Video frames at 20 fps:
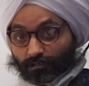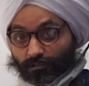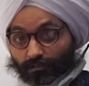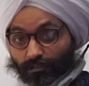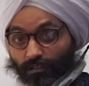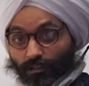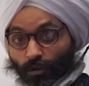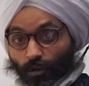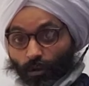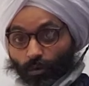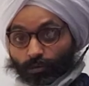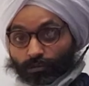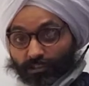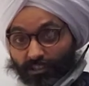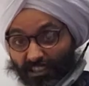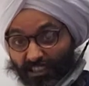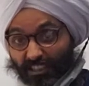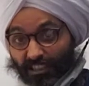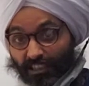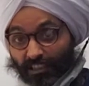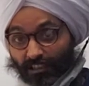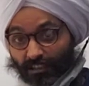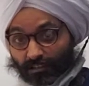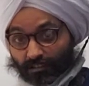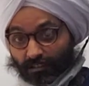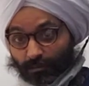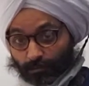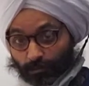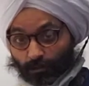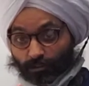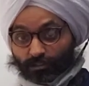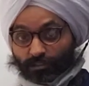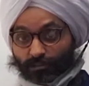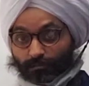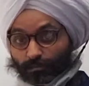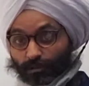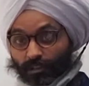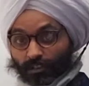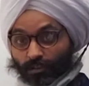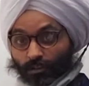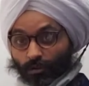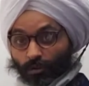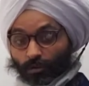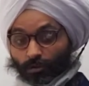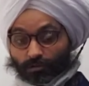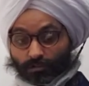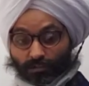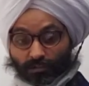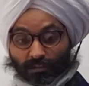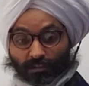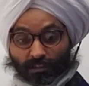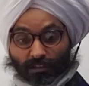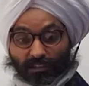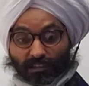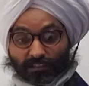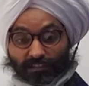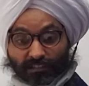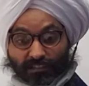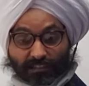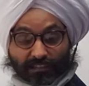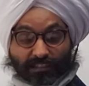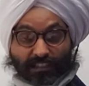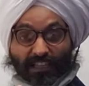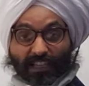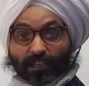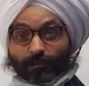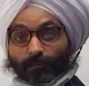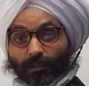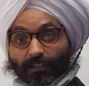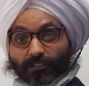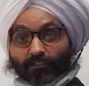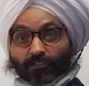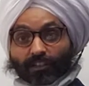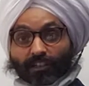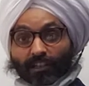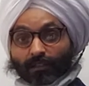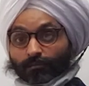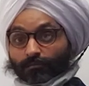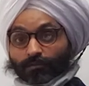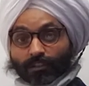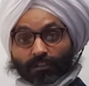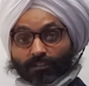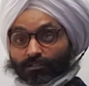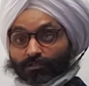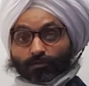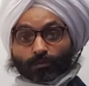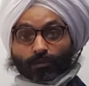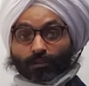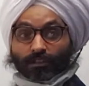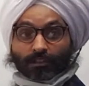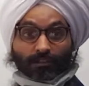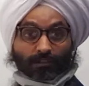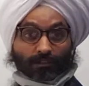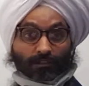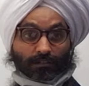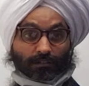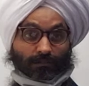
the coachee, the person being coached, the same as them doesn't work.